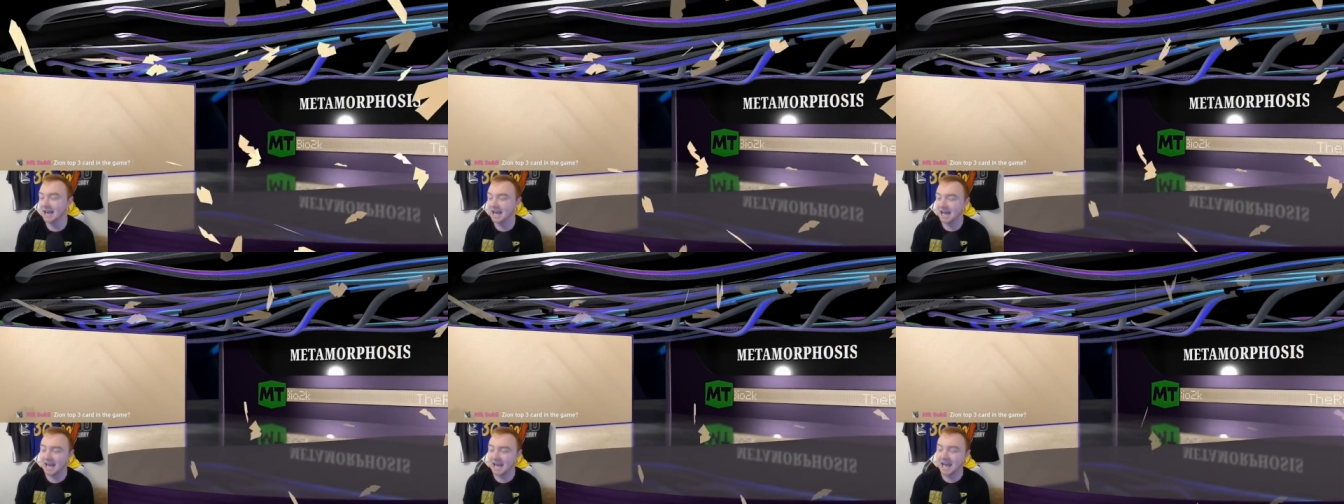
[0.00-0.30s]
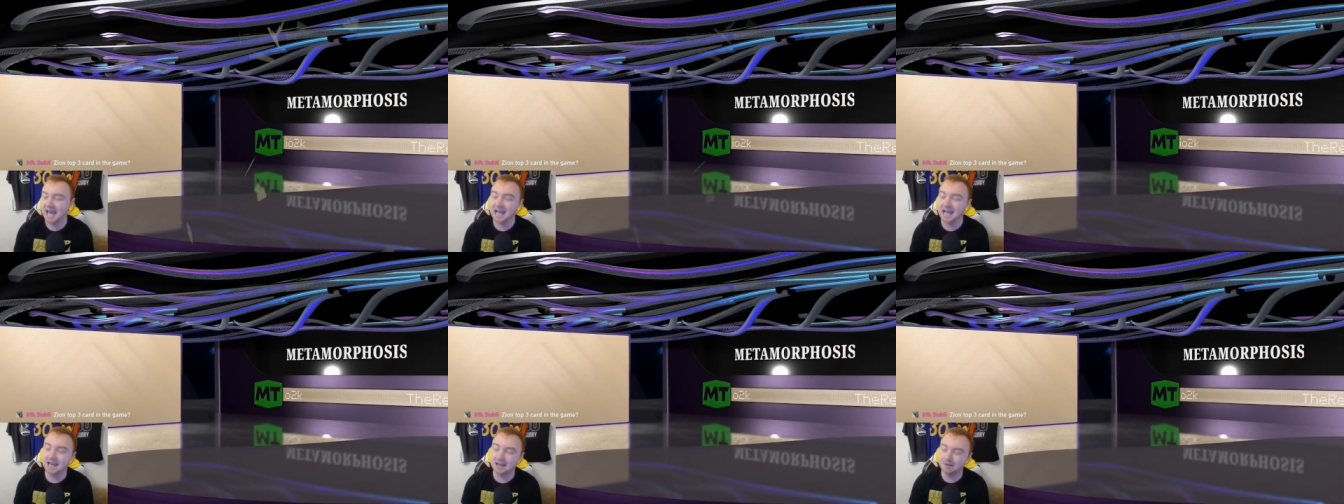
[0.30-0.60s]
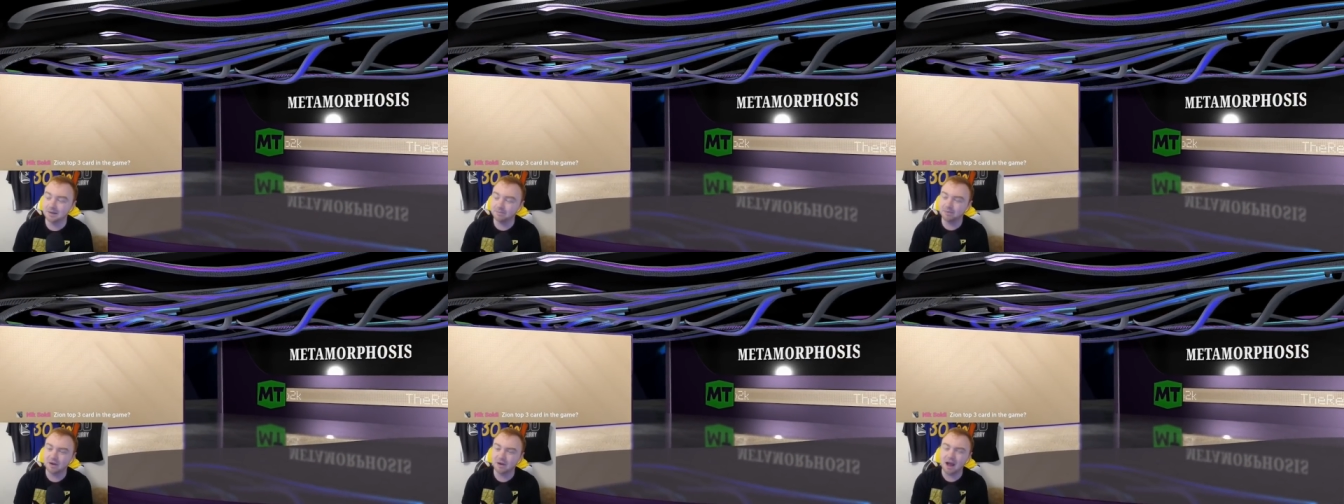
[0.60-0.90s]
and
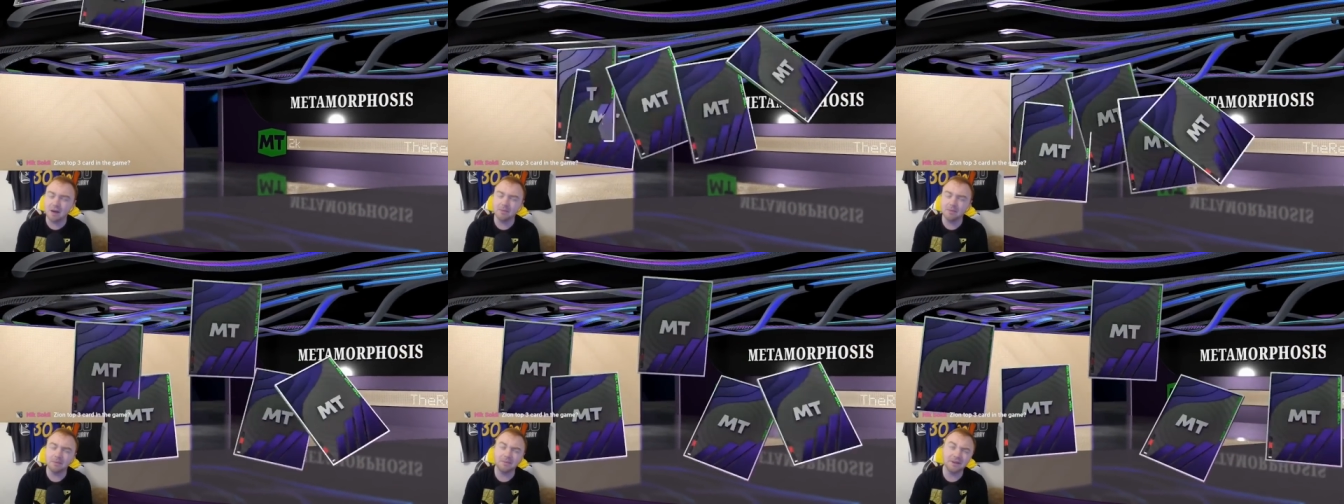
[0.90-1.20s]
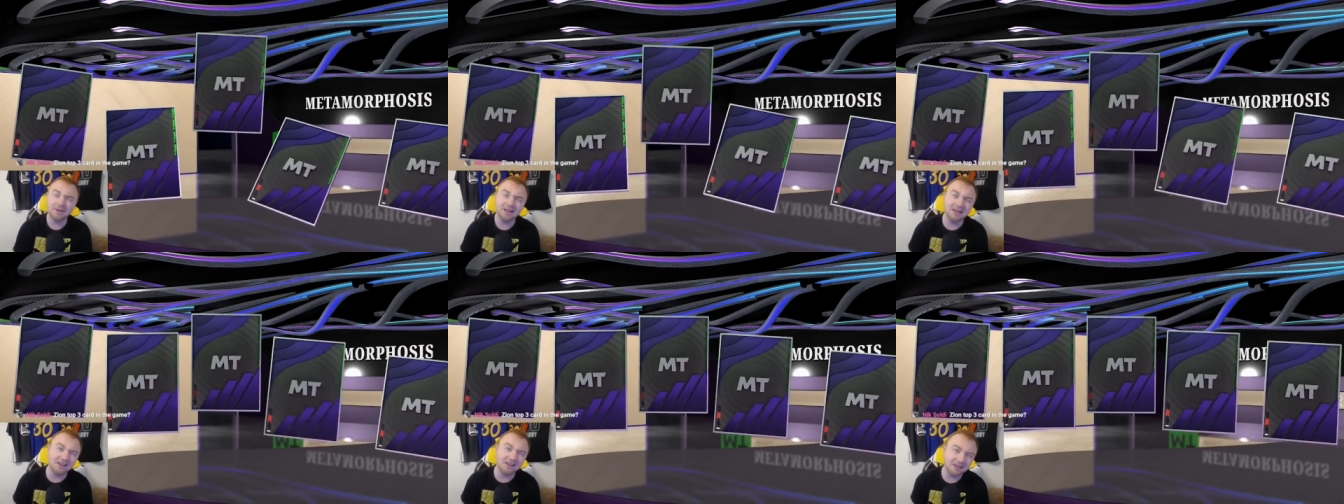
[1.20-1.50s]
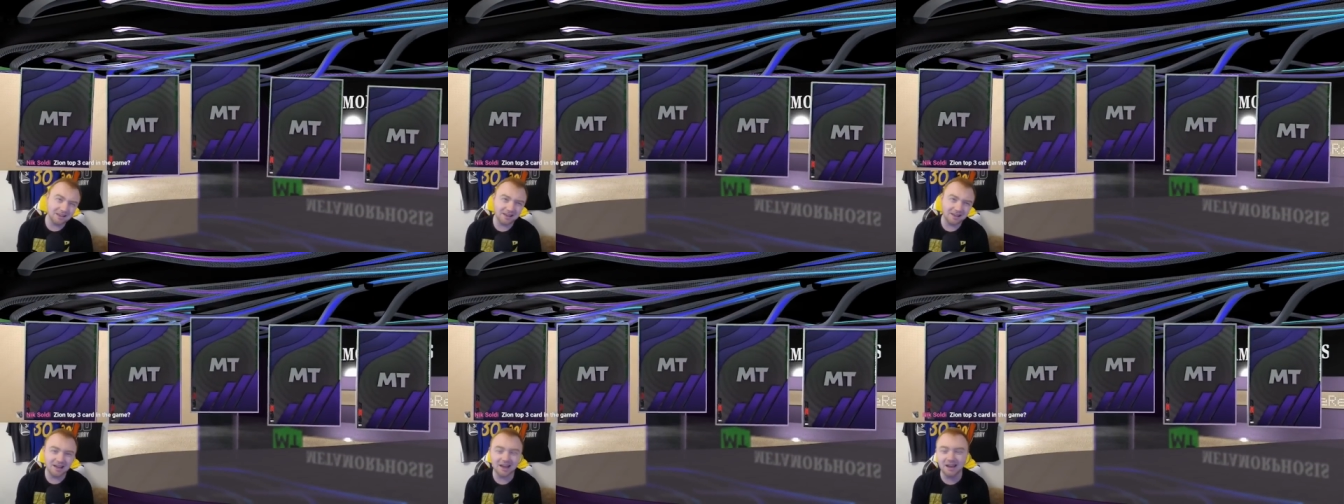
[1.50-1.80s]
probably,
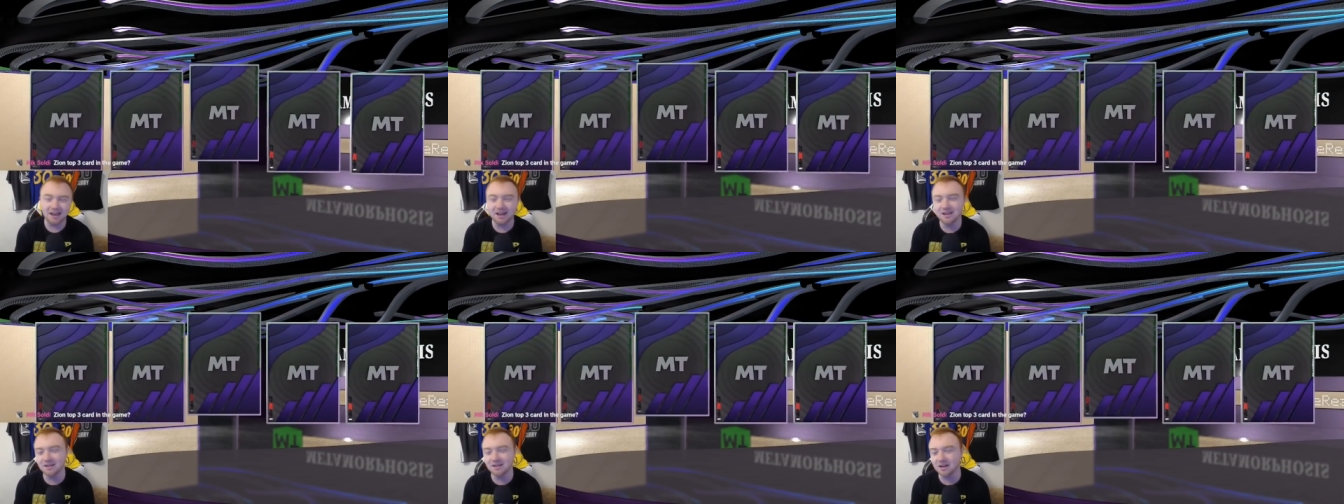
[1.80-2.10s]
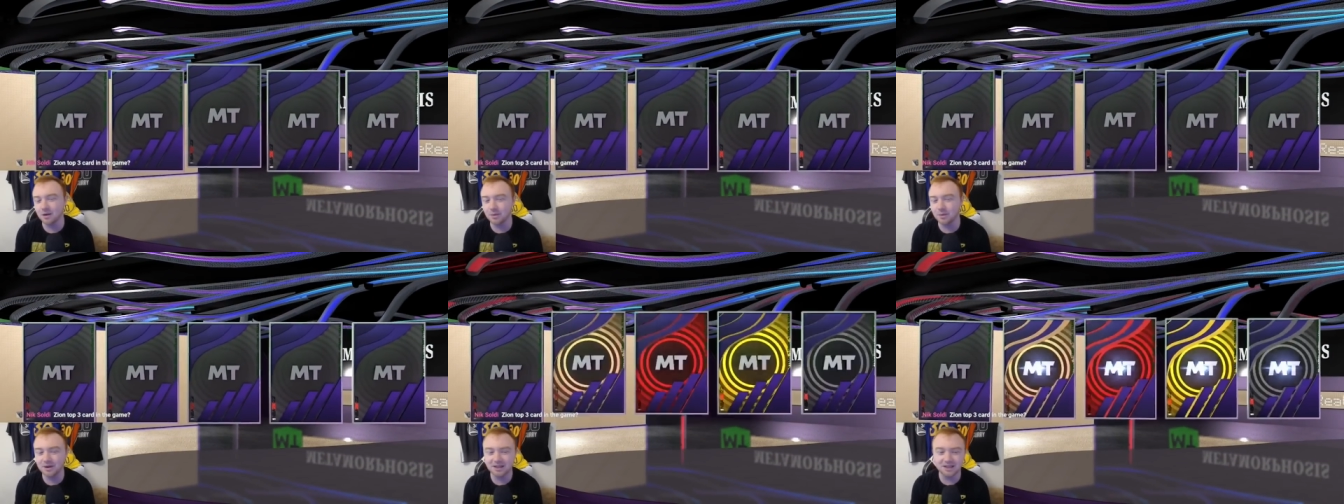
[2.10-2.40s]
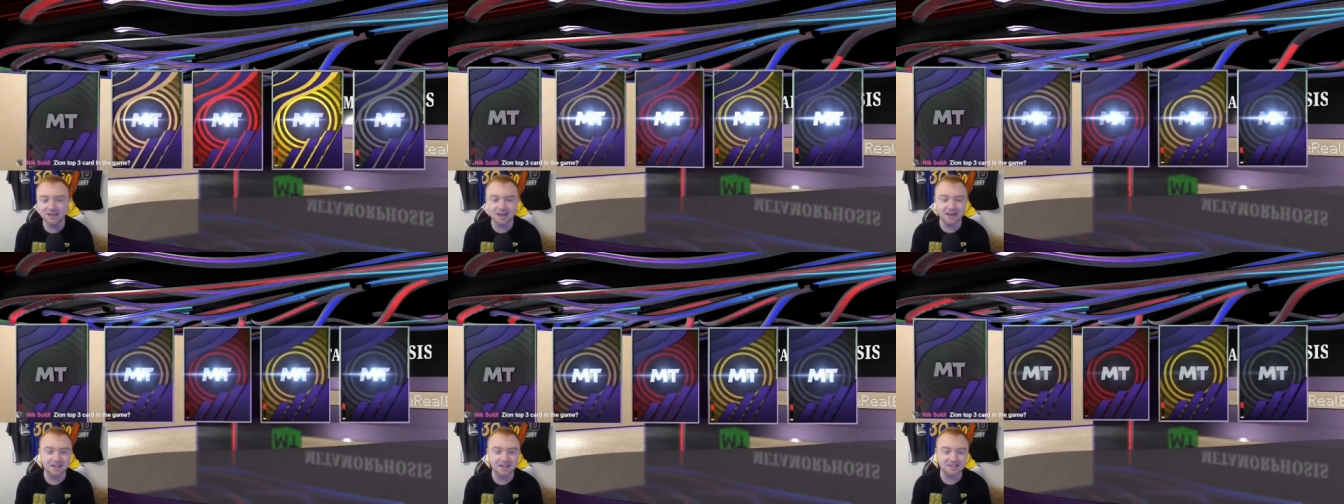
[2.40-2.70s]
I don't know, we're going to
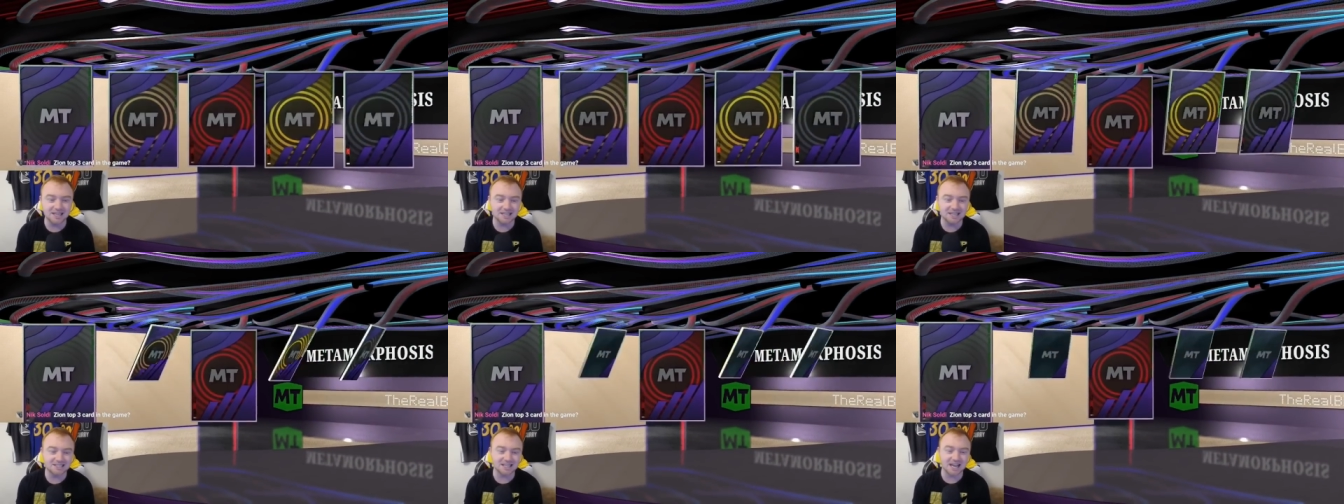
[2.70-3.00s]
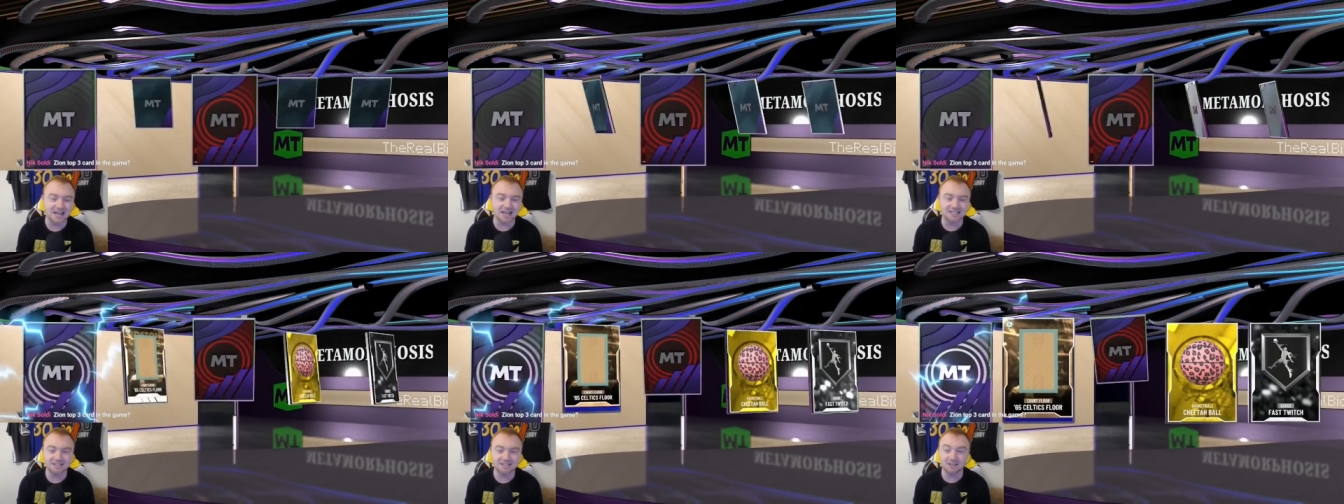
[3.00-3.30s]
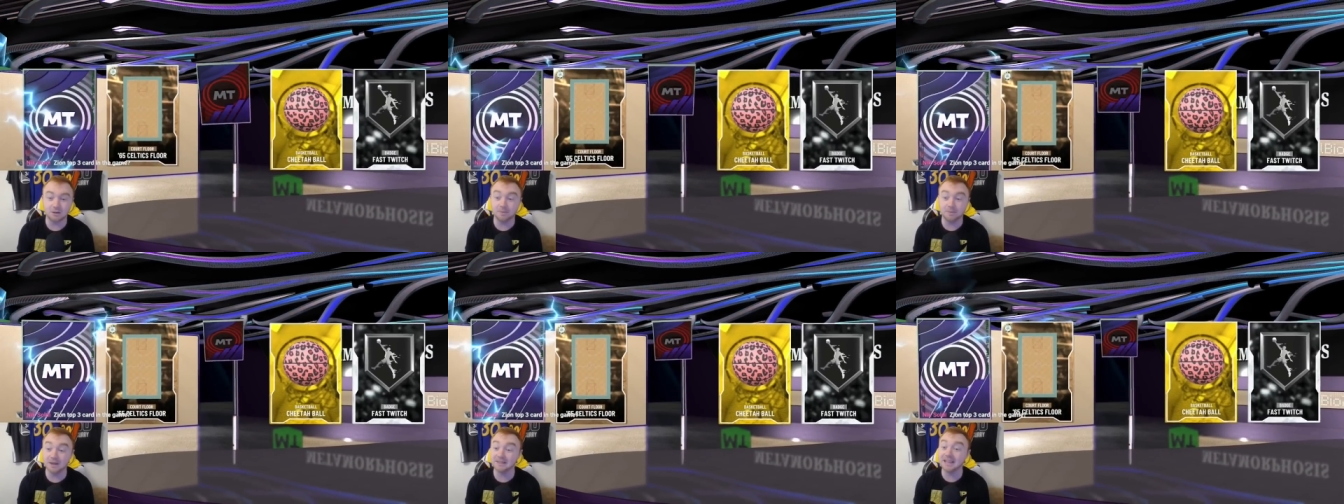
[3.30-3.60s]
kind of test the odds a little
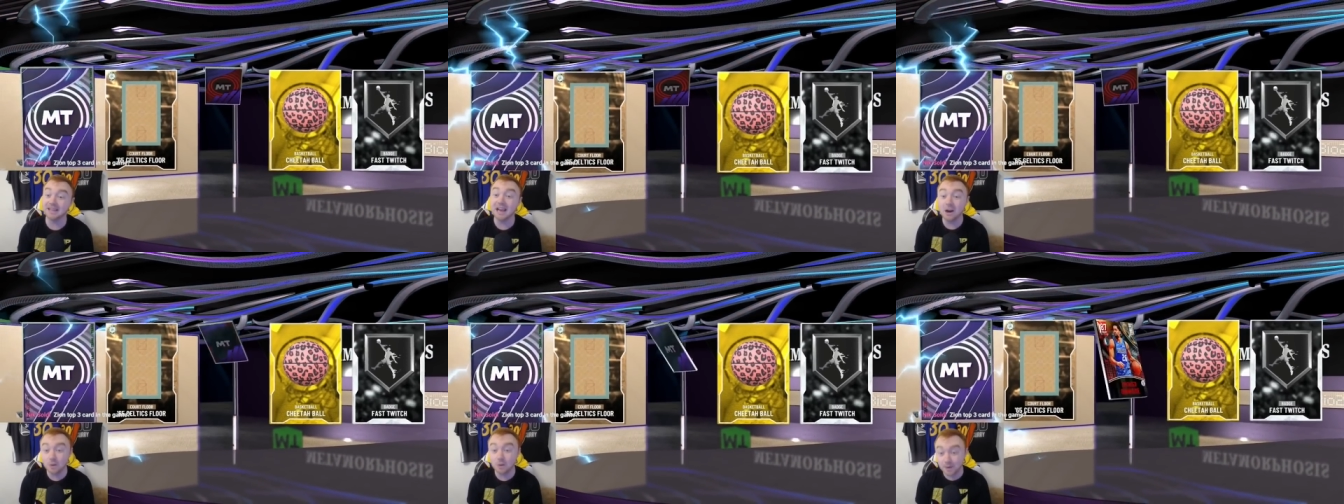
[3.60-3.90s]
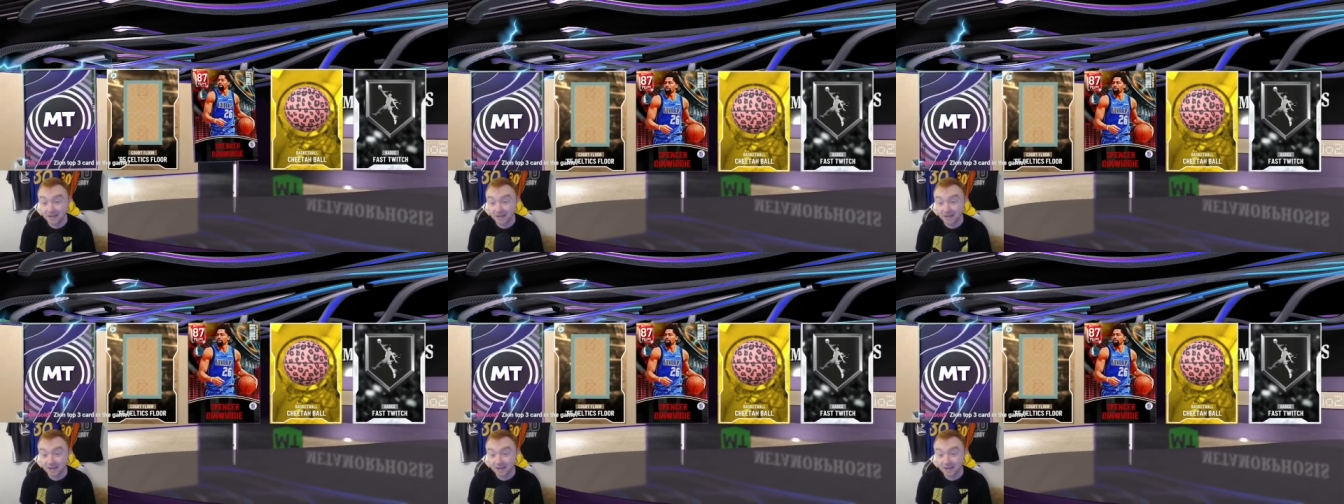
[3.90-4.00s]
bit. There we